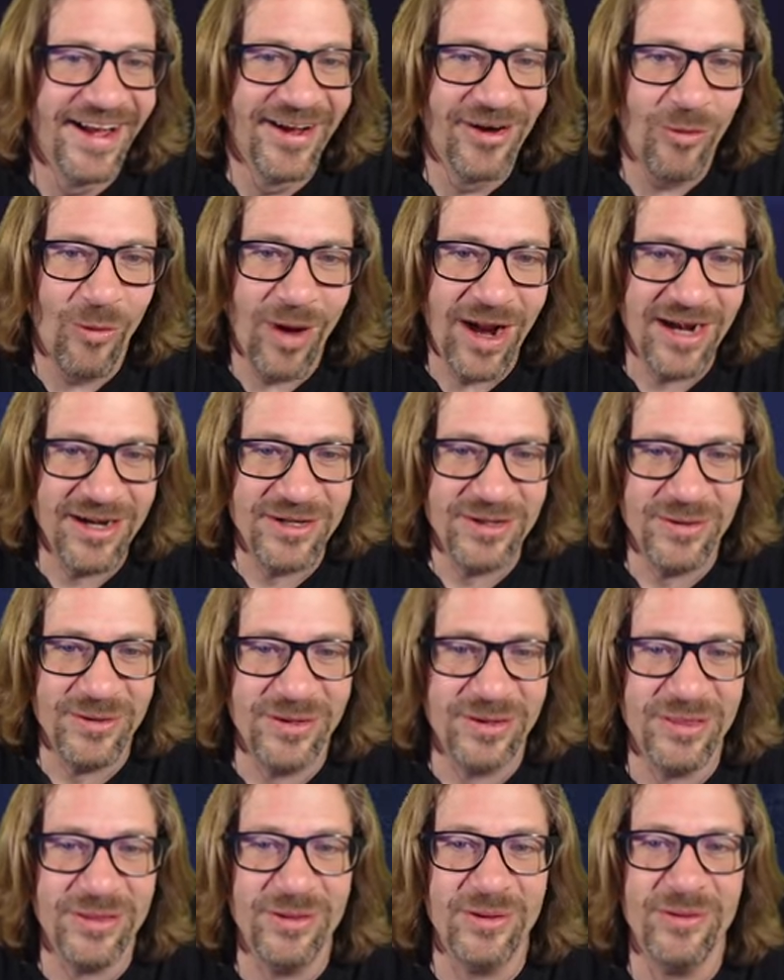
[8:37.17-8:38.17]
Why are you gonna
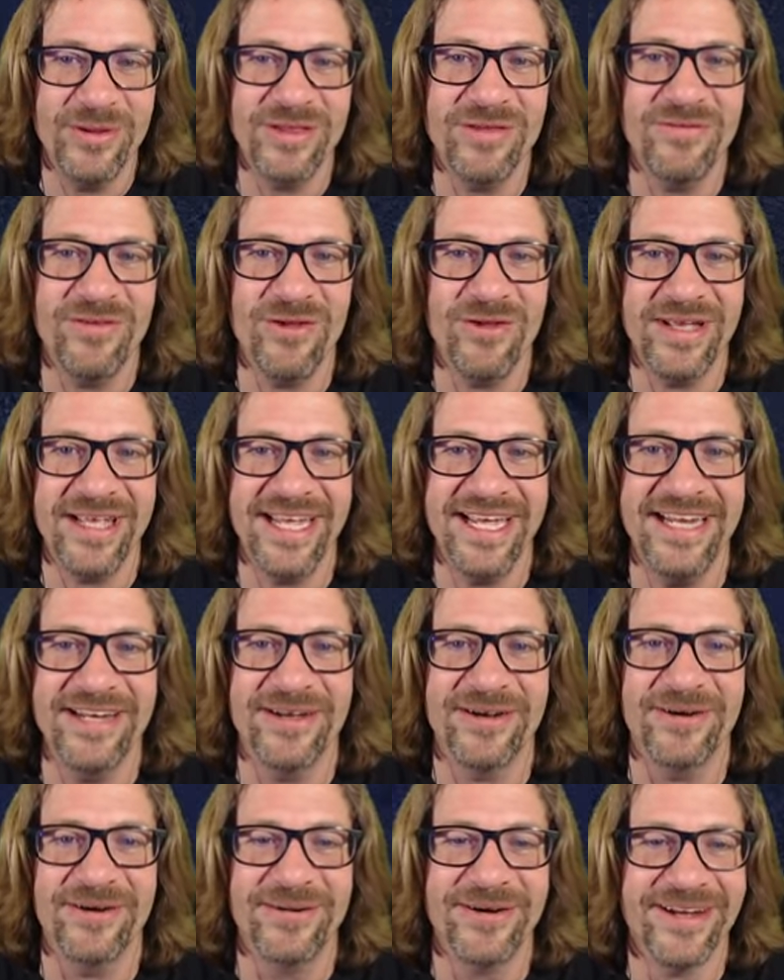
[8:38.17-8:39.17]
throw it in the
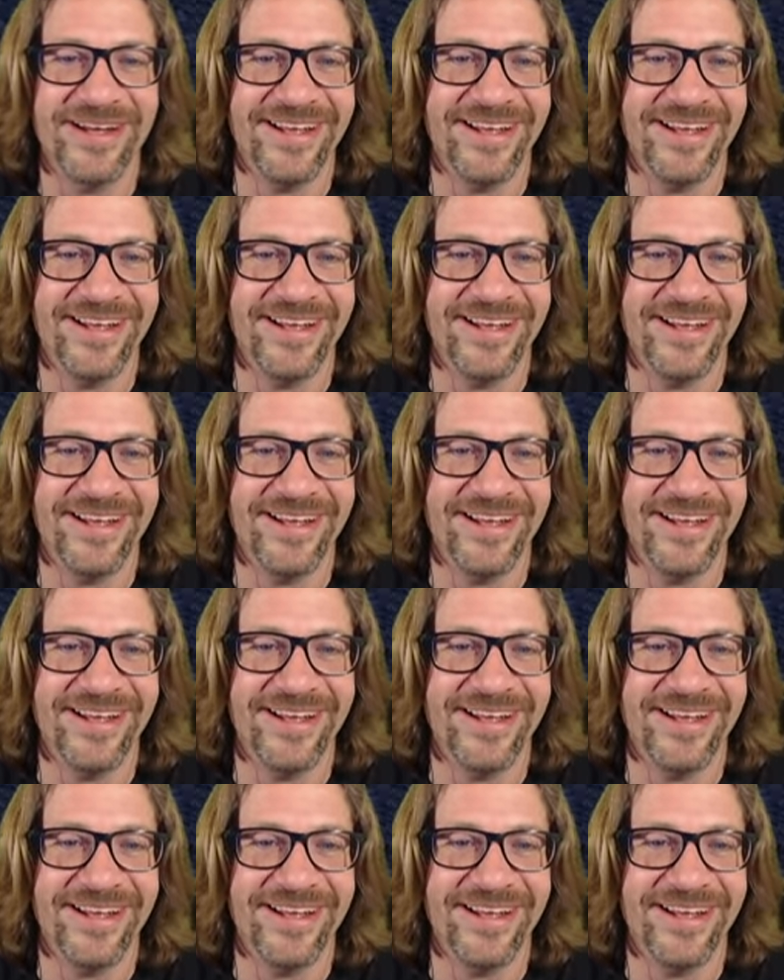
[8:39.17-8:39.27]
volcano?